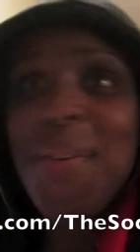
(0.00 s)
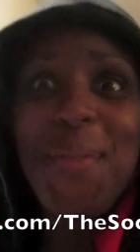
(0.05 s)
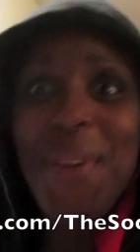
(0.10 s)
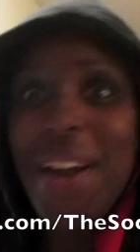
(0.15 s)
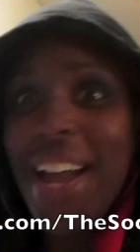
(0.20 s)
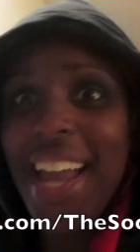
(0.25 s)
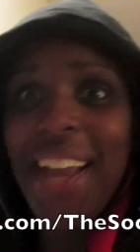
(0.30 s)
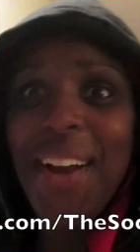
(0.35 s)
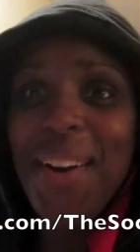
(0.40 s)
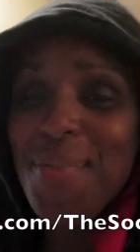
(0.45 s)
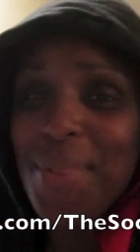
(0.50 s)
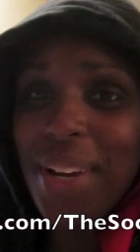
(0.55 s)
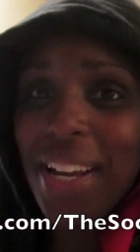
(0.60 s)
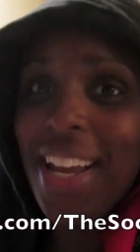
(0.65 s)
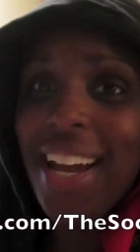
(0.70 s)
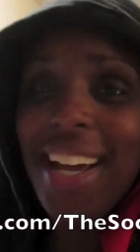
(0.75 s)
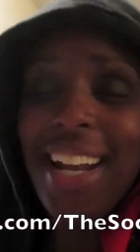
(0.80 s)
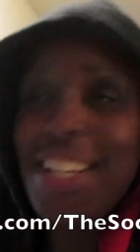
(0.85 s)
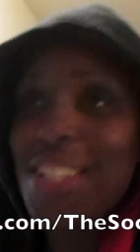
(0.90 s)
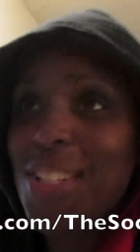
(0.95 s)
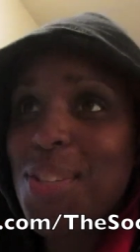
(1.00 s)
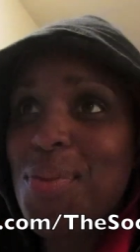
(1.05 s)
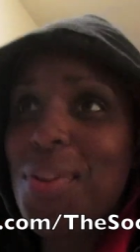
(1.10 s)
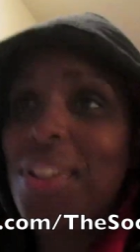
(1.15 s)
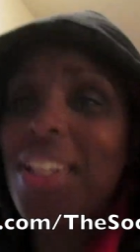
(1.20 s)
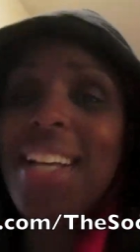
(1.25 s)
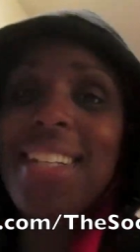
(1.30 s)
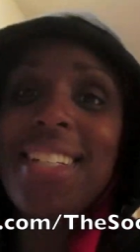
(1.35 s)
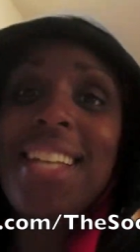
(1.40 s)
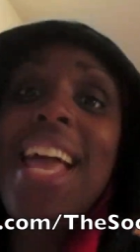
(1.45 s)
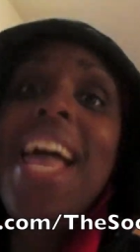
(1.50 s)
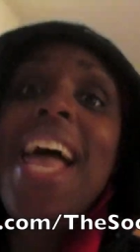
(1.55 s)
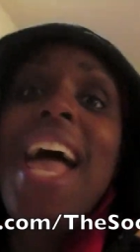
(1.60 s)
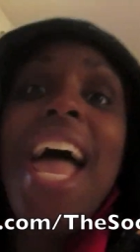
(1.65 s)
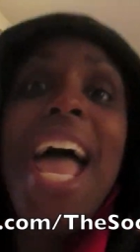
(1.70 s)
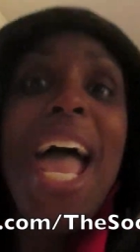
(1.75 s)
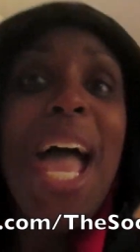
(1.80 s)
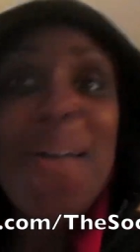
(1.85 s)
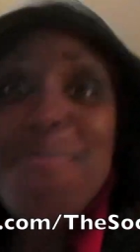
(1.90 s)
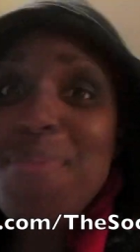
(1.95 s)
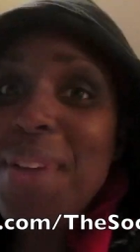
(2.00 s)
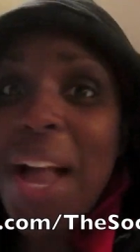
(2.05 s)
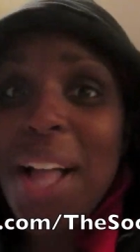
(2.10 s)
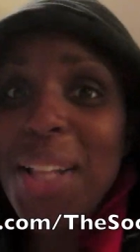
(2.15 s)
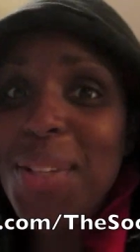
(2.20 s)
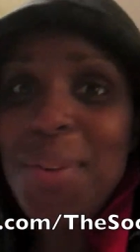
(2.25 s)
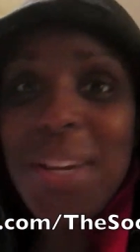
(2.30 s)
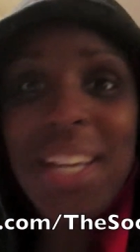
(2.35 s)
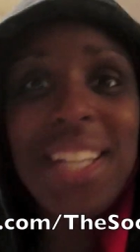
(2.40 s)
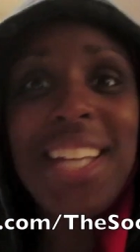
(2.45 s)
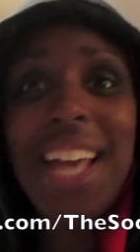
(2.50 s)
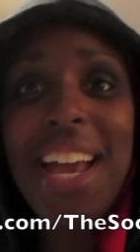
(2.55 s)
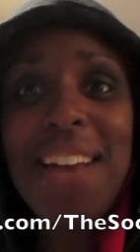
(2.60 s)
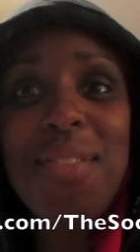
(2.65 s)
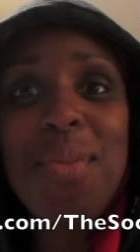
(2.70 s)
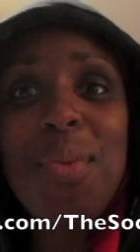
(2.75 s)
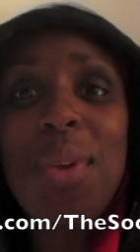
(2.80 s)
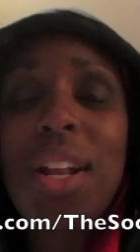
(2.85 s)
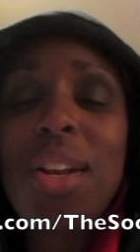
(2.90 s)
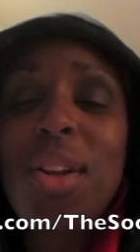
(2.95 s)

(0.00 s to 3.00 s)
way, oh my God, I just realized. Happy Halloween to everyone.